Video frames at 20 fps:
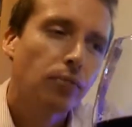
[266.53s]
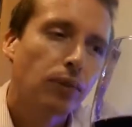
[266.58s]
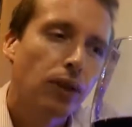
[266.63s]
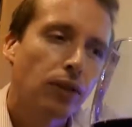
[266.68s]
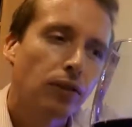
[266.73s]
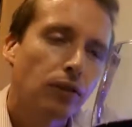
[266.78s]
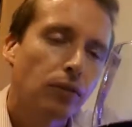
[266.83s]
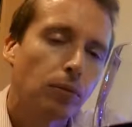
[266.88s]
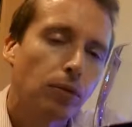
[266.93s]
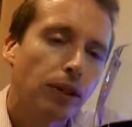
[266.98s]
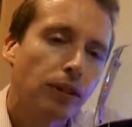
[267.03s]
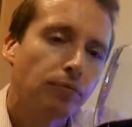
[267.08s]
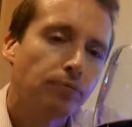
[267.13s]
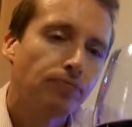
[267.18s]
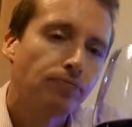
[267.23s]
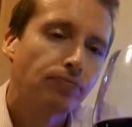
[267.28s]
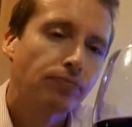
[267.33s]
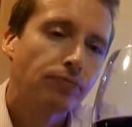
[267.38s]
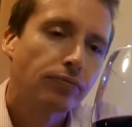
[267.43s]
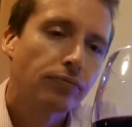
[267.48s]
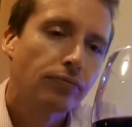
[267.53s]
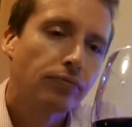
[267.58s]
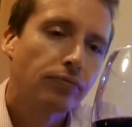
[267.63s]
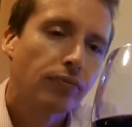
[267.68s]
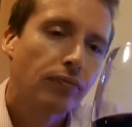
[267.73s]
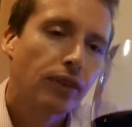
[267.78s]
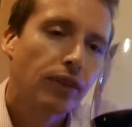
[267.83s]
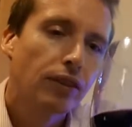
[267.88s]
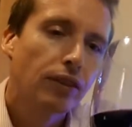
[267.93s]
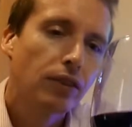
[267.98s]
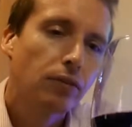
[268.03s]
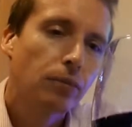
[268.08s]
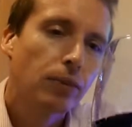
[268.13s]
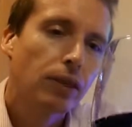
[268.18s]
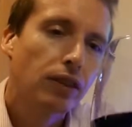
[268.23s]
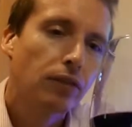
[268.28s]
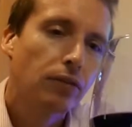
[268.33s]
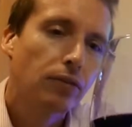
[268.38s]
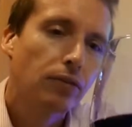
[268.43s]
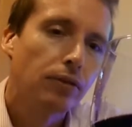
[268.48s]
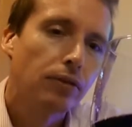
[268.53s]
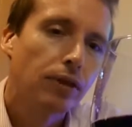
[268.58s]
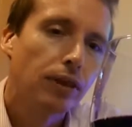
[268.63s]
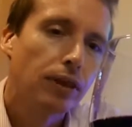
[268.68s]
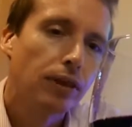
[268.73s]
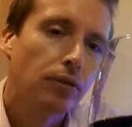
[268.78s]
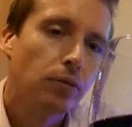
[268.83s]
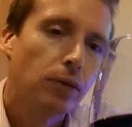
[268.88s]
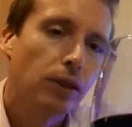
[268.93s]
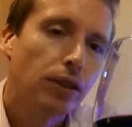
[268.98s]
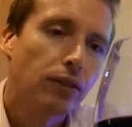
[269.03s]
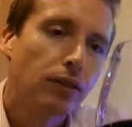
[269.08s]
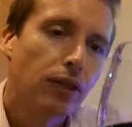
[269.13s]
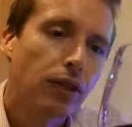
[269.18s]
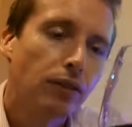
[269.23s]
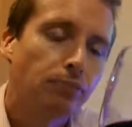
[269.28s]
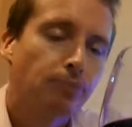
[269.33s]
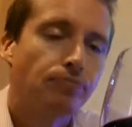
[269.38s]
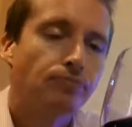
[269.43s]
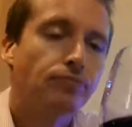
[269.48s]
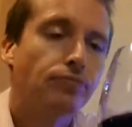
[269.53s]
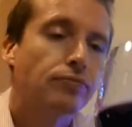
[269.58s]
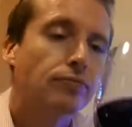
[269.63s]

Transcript: possibly just means it needs a bit of time.